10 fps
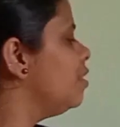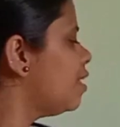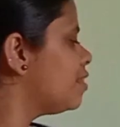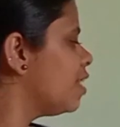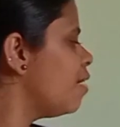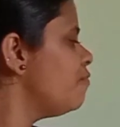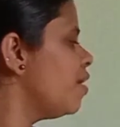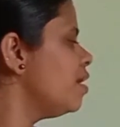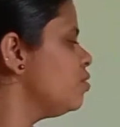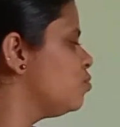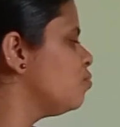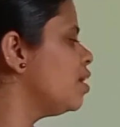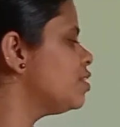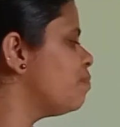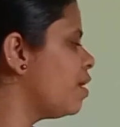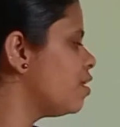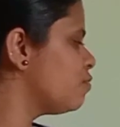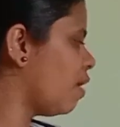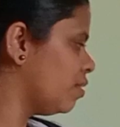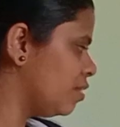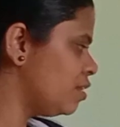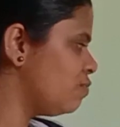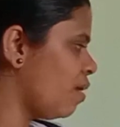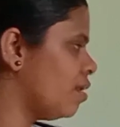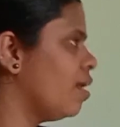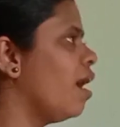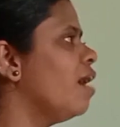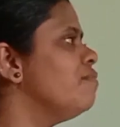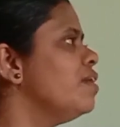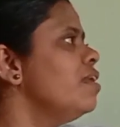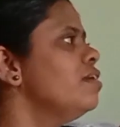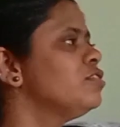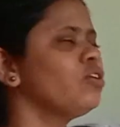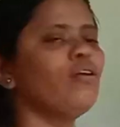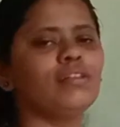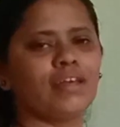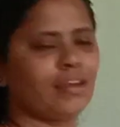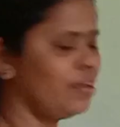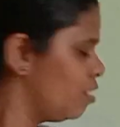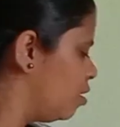In the same way 2s minus 1, this one I will solve it.